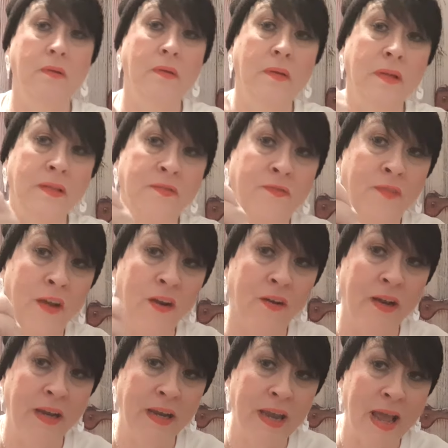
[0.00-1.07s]
It's
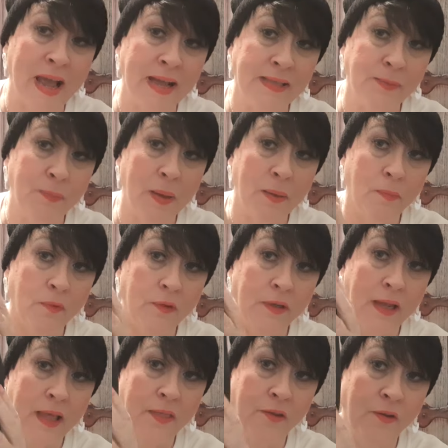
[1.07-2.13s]
very nice pebbled
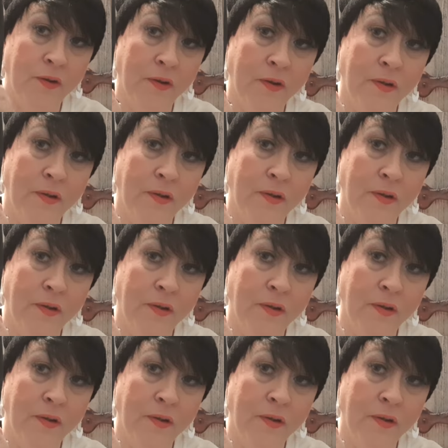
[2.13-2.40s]
leather.